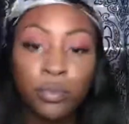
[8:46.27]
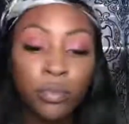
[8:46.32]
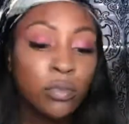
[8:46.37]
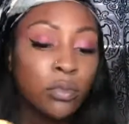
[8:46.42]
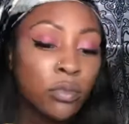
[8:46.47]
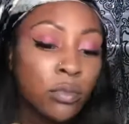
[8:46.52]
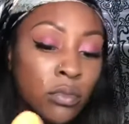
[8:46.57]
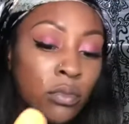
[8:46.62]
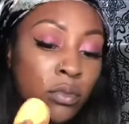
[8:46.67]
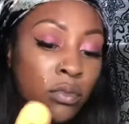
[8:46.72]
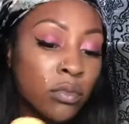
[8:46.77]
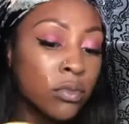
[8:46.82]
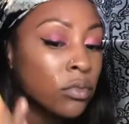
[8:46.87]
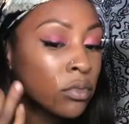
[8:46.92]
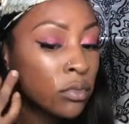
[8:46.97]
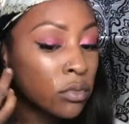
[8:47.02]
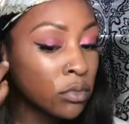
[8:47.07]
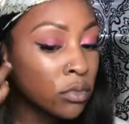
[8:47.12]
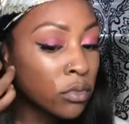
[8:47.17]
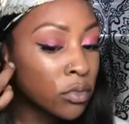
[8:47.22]
everything in
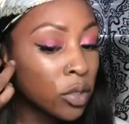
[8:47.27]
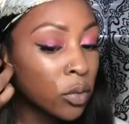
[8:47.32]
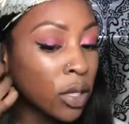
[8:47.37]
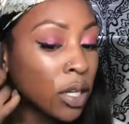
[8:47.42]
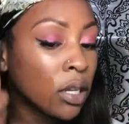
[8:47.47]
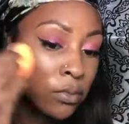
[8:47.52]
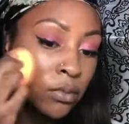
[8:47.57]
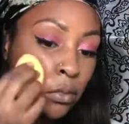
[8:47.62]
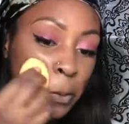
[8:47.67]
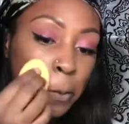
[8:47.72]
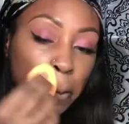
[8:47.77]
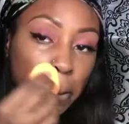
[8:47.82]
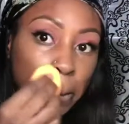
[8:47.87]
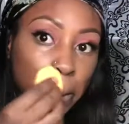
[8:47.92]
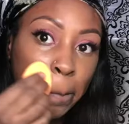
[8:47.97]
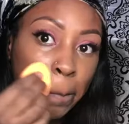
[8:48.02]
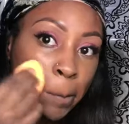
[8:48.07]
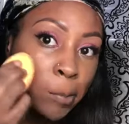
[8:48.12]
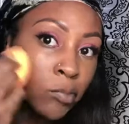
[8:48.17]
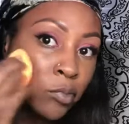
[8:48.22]
with the same
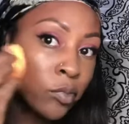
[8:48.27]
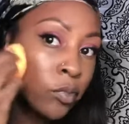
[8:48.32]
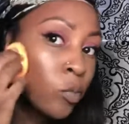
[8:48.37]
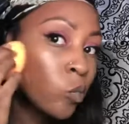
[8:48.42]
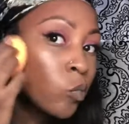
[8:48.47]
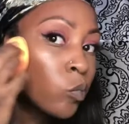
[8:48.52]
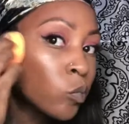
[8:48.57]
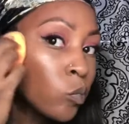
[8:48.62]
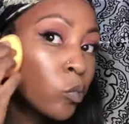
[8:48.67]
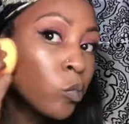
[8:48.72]
beauty blender.